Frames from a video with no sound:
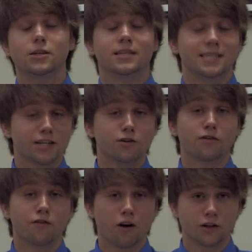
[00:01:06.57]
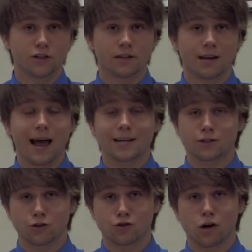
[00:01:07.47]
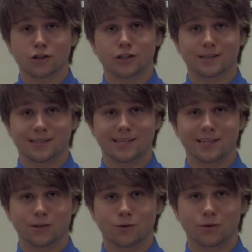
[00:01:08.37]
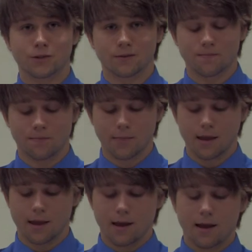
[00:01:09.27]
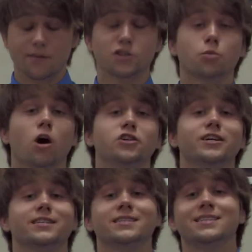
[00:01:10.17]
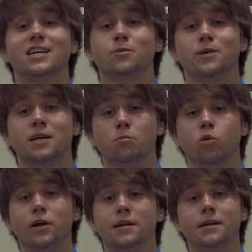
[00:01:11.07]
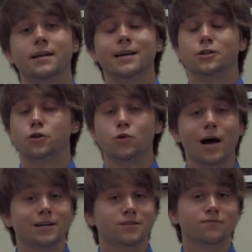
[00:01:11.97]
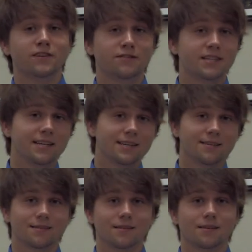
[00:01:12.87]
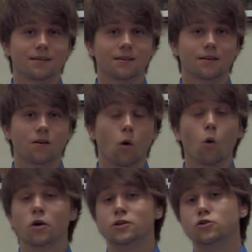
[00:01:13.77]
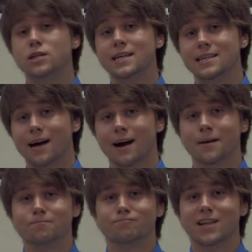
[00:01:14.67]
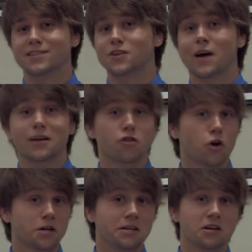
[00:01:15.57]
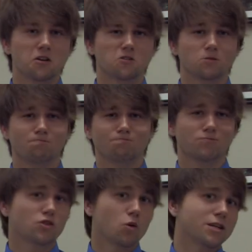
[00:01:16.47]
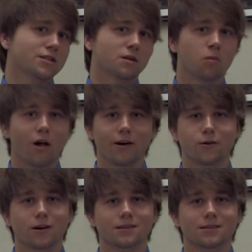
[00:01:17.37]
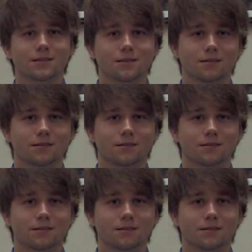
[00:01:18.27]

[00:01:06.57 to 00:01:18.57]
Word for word: continue to function as construction continues. This project is set to be completed in 2015, or in UT time, that's like 30 years so it doesn't apply to us.